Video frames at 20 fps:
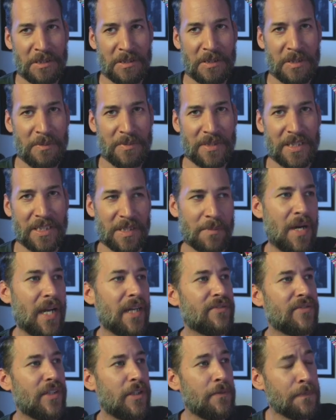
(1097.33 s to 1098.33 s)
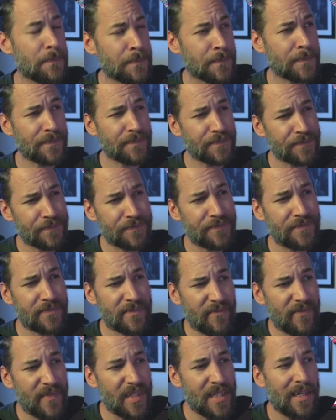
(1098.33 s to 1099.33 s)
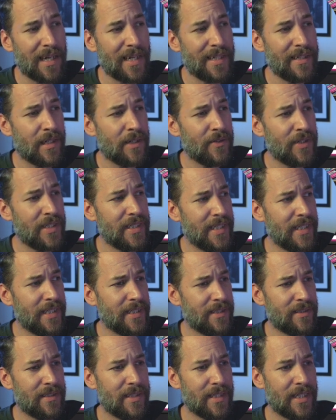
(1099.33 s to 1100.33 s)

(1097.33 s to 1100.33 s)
Oops, hit the microphone. I know it, and